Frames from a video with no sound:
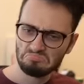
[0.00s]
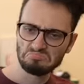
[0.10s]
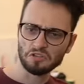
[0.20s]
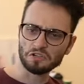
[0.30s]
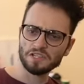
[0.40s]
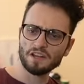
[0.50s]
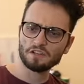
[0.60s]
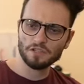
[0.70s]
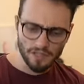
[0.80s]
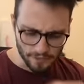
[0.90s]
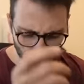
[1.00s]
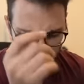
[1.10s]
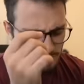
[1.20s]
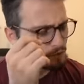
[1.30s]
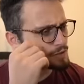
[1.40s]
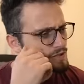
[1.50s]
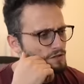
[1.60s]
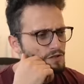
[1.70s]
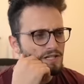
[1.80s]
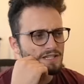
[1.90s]
thirteen hundred, like thirteen, fourteen
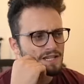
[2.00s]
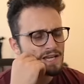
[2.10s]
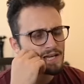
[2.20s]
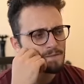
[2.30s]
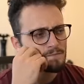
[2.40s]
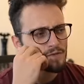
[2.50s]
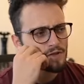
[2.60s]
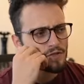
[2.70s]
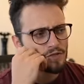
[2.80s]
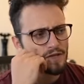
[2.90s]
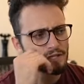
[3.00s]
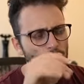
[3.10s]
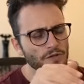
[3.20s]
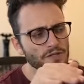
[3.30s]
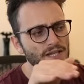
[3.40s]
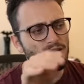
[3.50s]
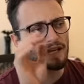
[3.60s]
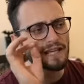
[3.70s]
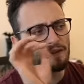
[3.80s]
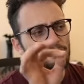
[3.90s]
hundred, because you understand
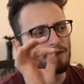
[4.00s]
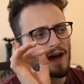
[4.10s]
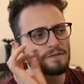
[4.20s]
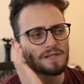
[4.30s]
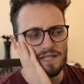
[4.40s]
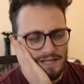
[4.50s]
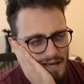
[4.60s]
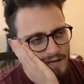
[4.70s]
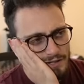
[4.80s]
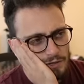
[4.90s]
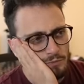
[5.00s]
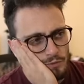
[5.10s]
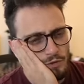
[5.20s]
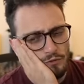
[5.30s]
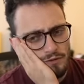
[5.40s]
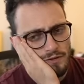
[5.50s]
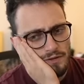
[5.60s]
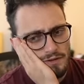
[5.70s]
E five is not a good move.